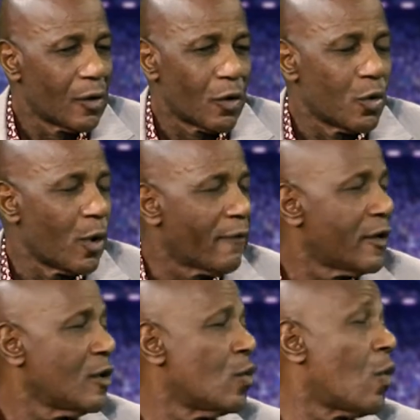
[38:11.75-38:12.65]
or whoever
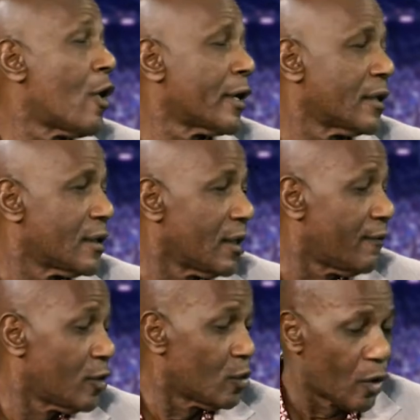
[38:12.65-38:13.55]
you want,
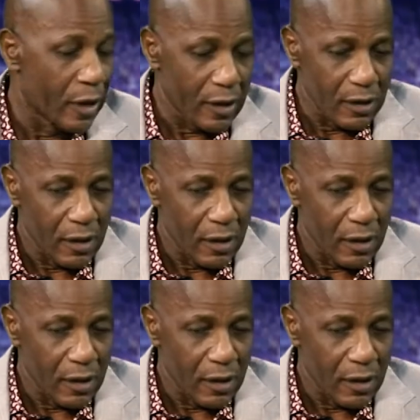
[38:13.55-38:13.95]
if you want,